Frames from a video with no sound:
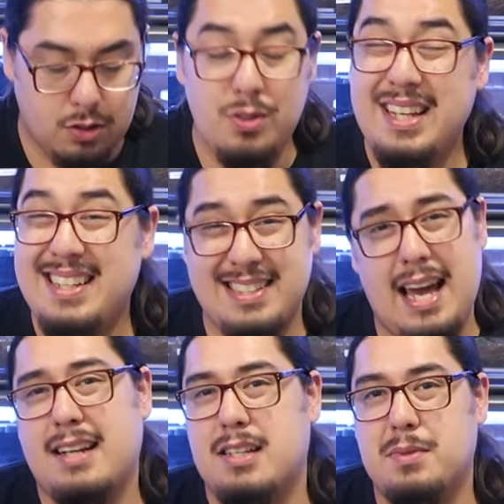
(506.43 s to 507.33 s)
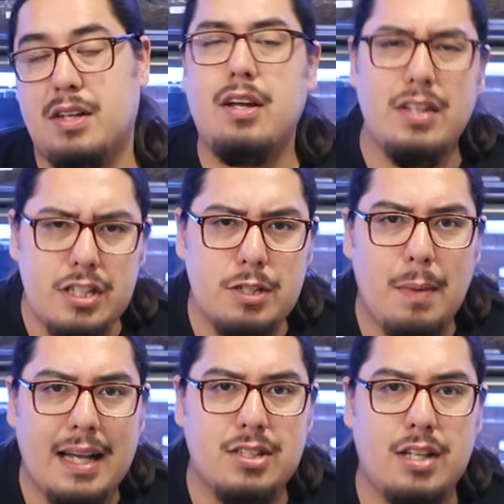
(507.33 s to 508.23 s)
Do the exact same style. Now, this is
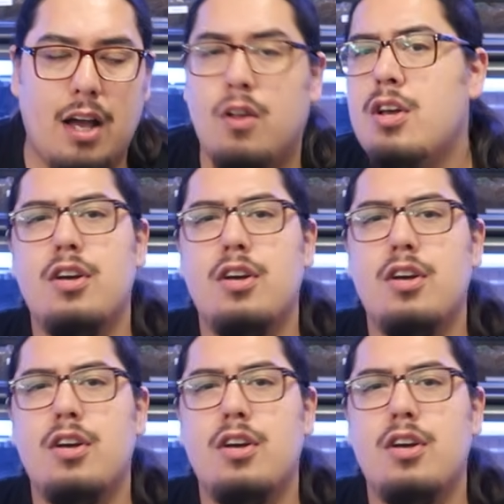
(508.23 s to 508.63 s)
my style.